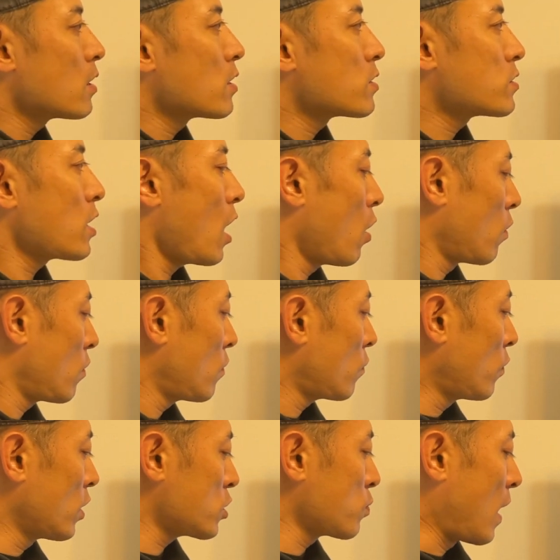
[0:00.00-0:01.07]
So,
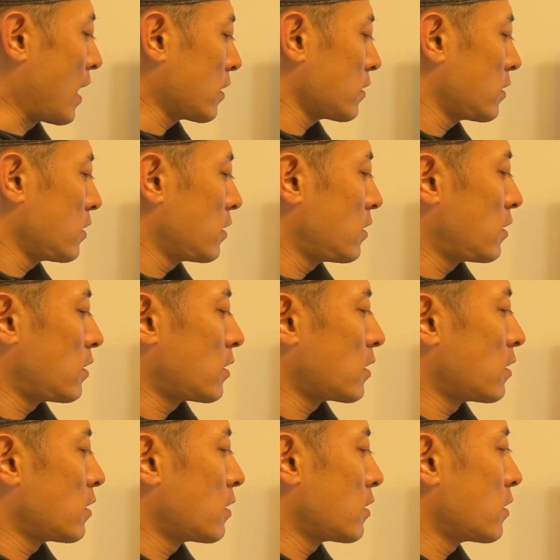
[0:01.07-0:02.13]
first one,
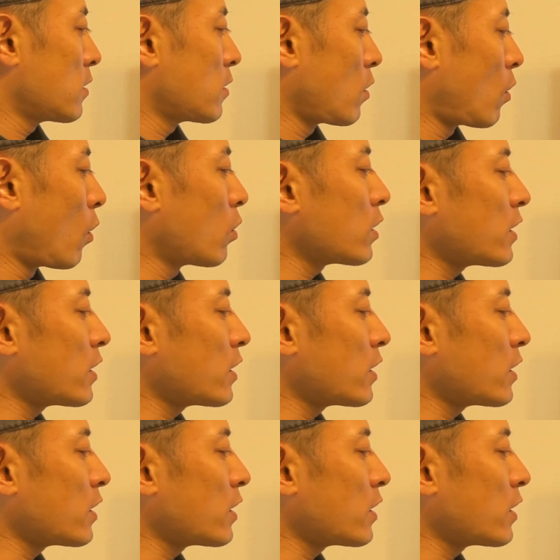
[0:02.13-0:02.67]
all